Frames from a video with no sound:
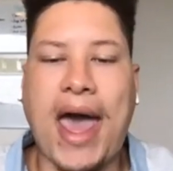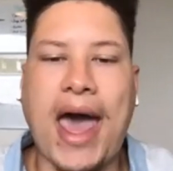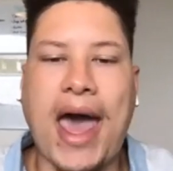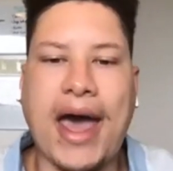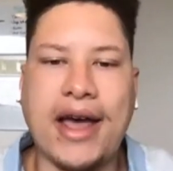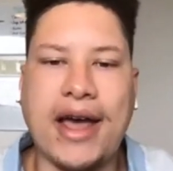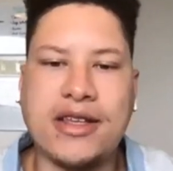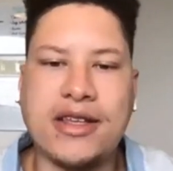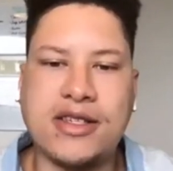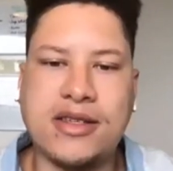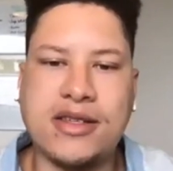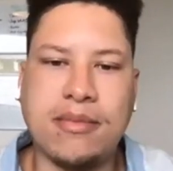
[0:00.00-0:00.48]

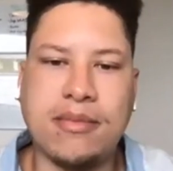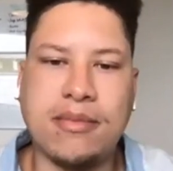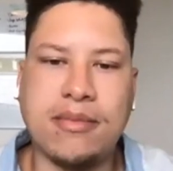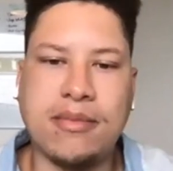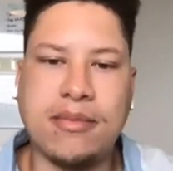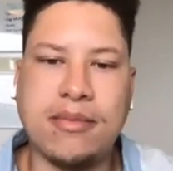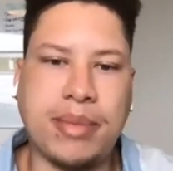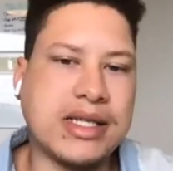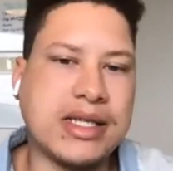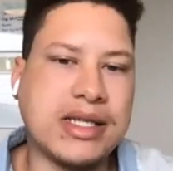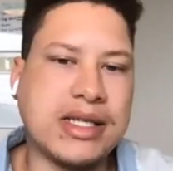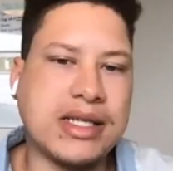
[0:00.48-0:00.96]
any of the
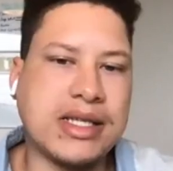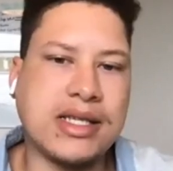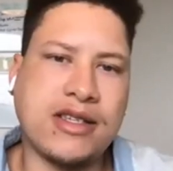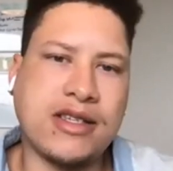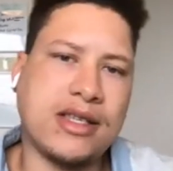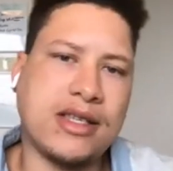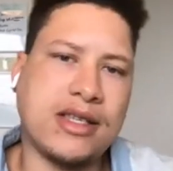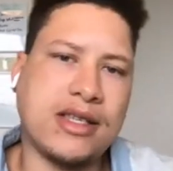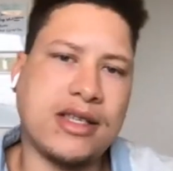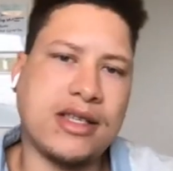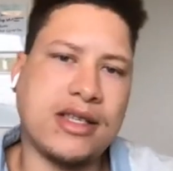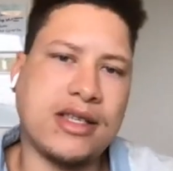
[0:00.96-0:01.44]
past
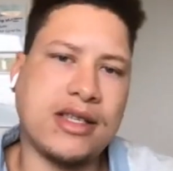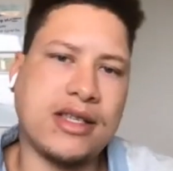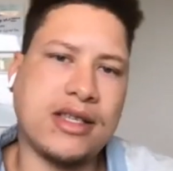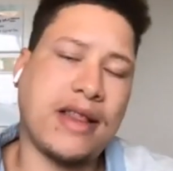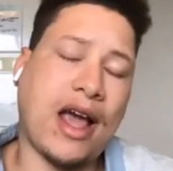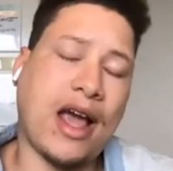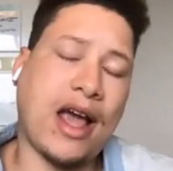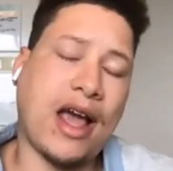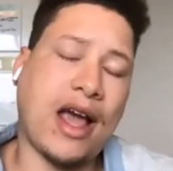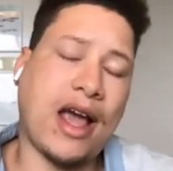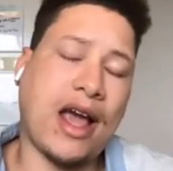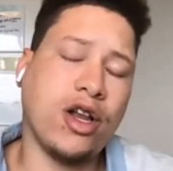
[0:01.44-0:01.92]

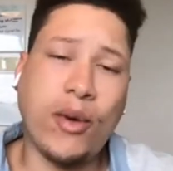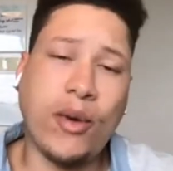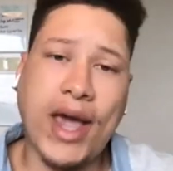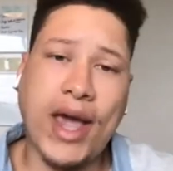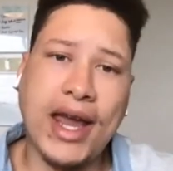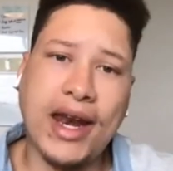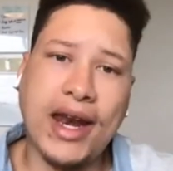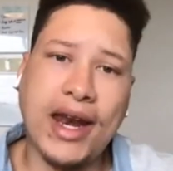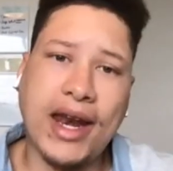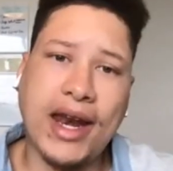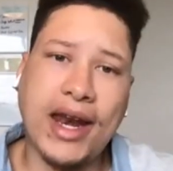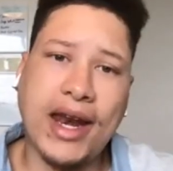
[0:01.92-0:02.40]
businesses that
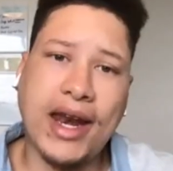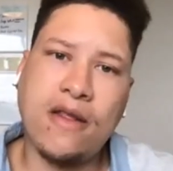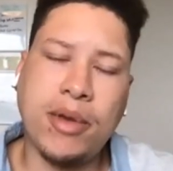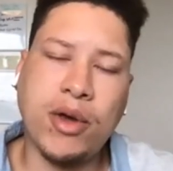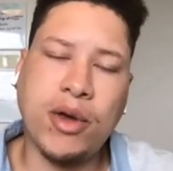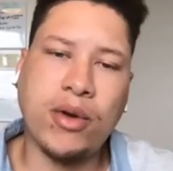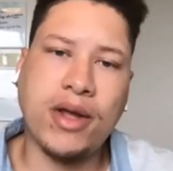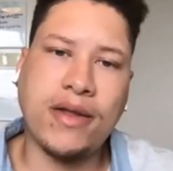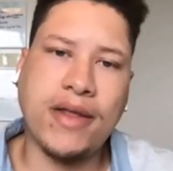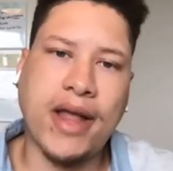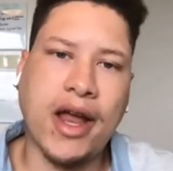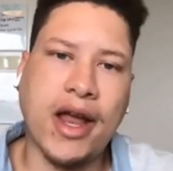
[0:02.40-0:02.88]
were
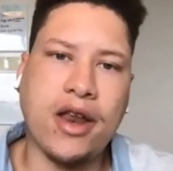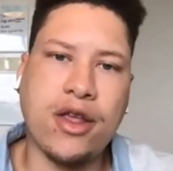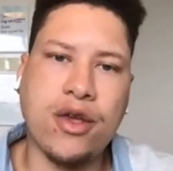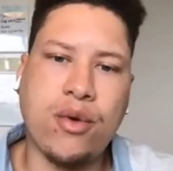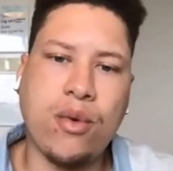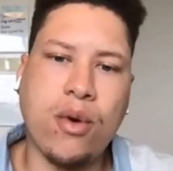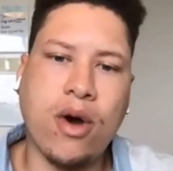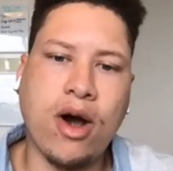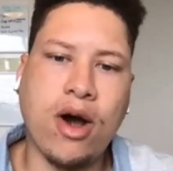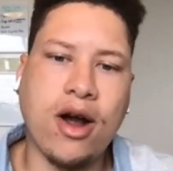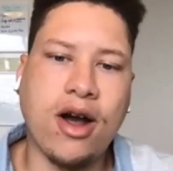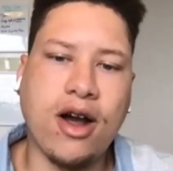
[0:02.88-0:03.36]
located in the
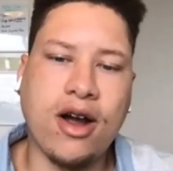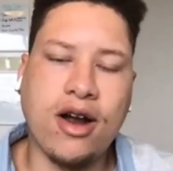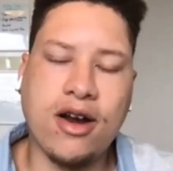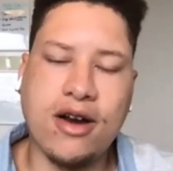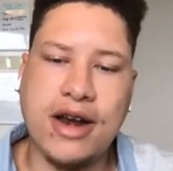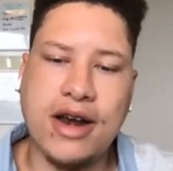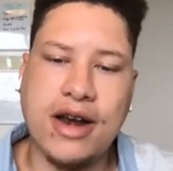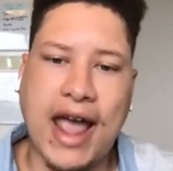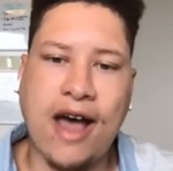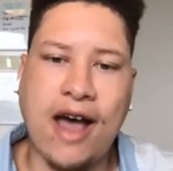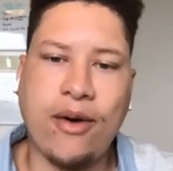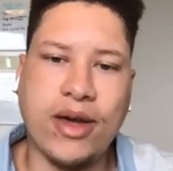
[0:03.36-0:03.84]
building that
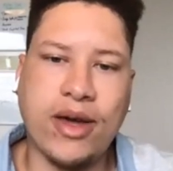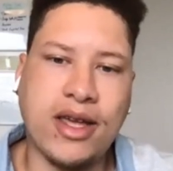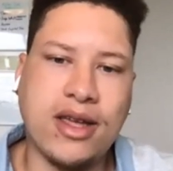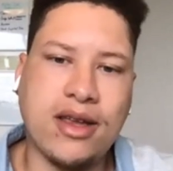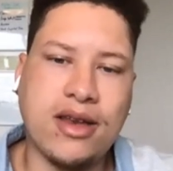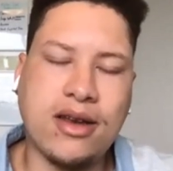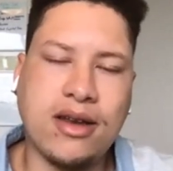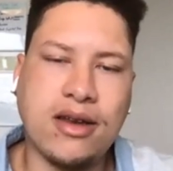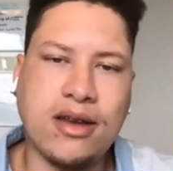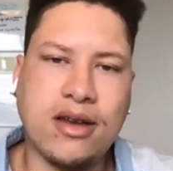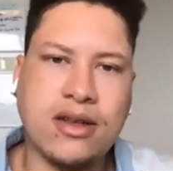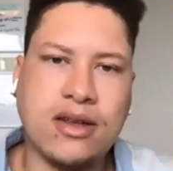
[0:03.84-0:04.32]
you are
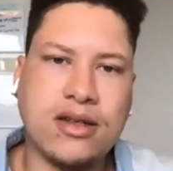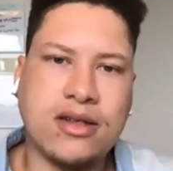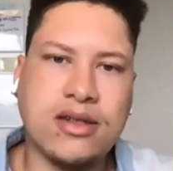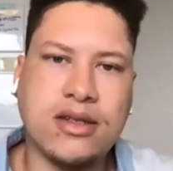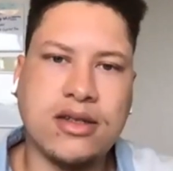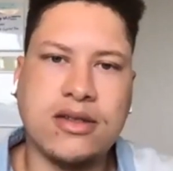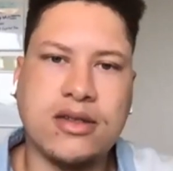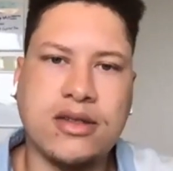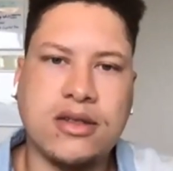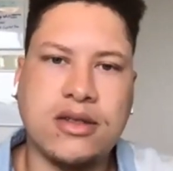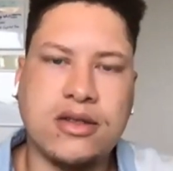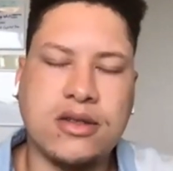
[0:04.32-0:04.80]
now
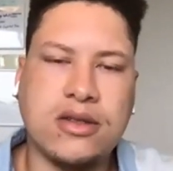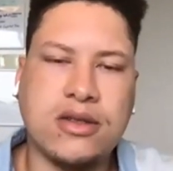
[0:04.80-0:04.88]
in?